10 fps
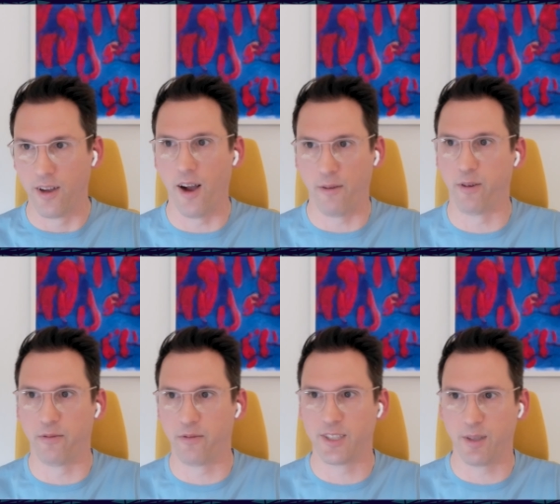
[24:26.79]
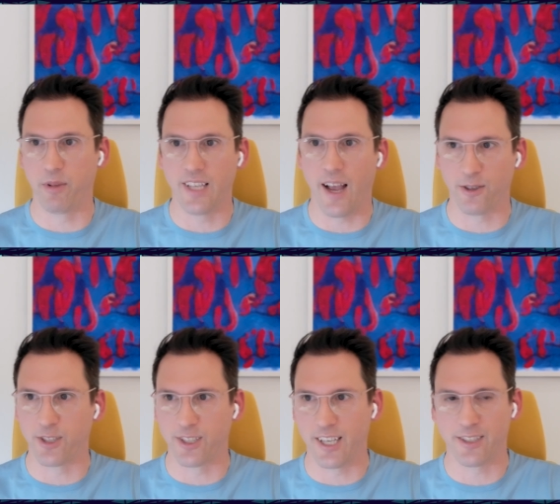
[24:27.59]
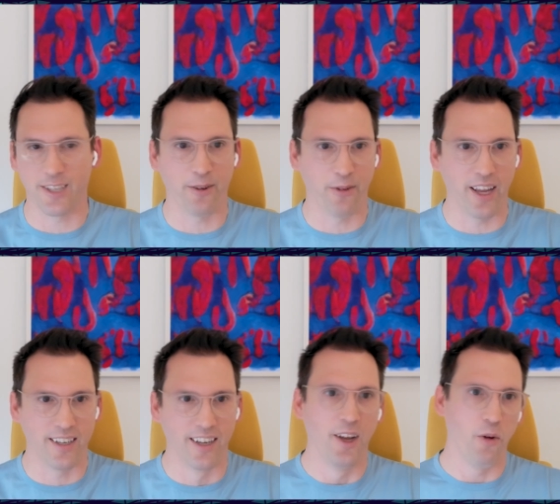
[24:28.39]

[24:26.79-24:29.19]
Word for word: off of the civil attackers existing, right?